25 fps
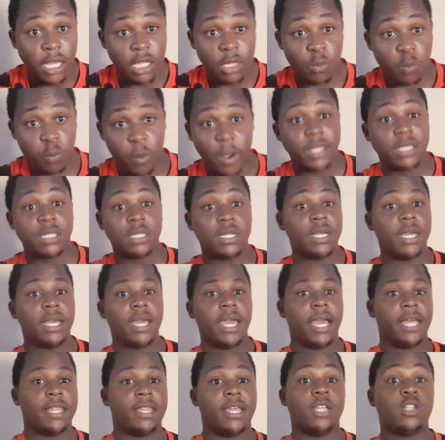But
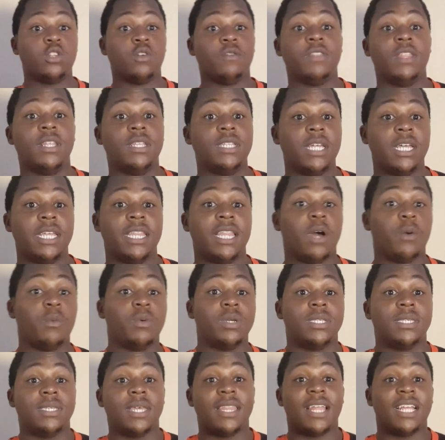at the end of the day, now we
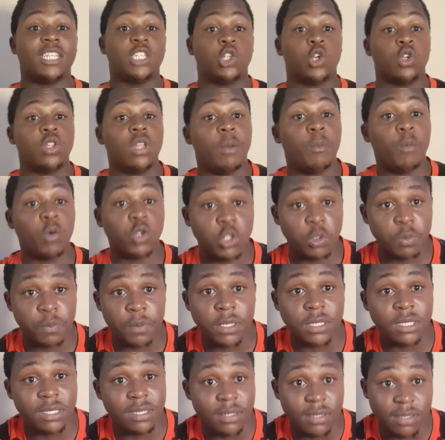say that Tottenham
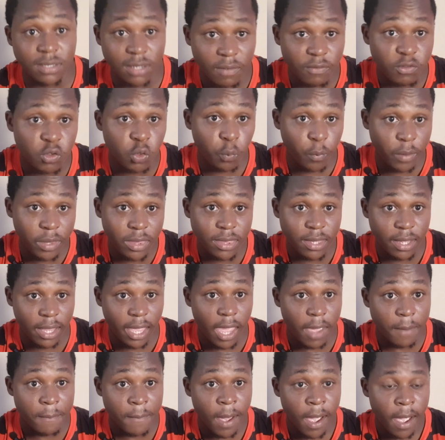Hotspur deserve to win the
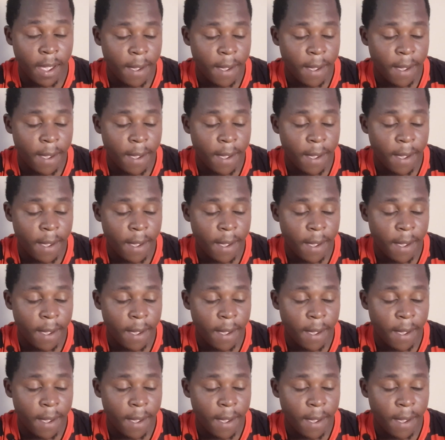game.